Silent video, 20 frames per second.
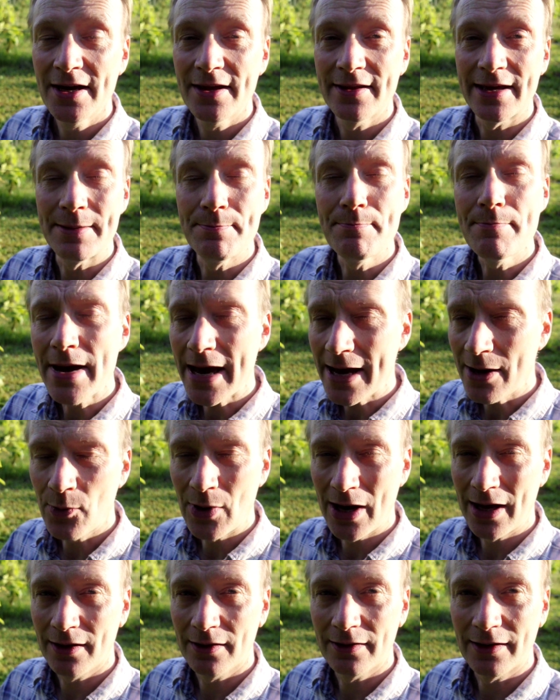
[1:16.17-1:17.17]
They may
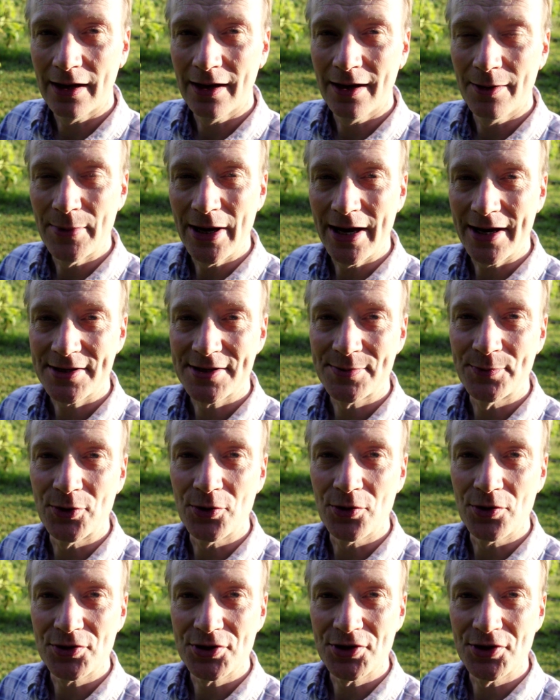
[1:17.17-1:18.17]
well
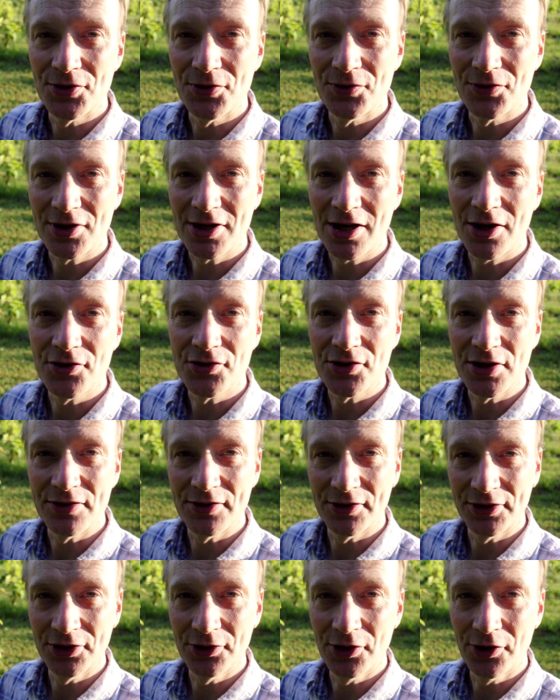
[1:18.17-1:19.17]
export to the country
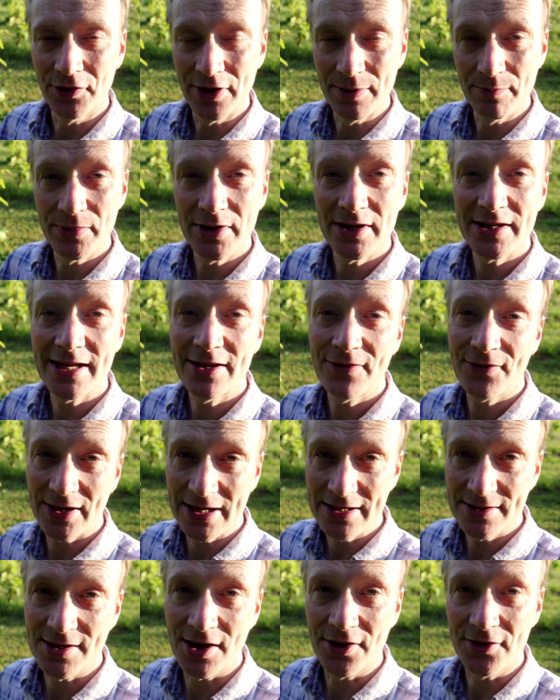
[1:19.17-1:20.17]
that you're in, but if
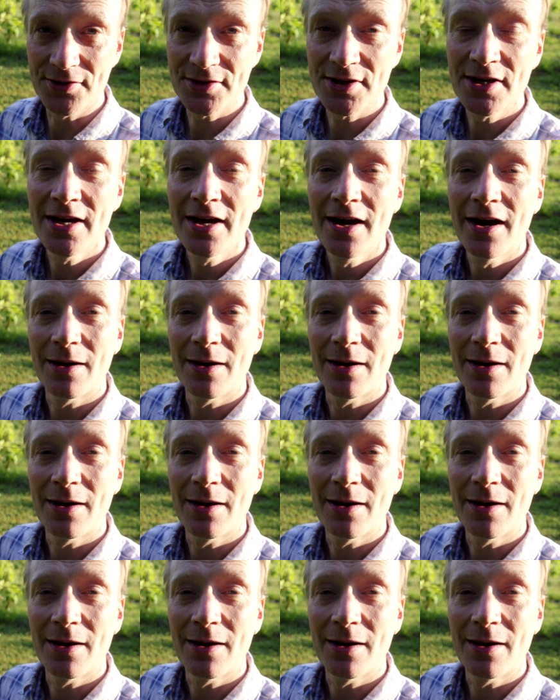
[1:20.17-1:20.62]
they don't,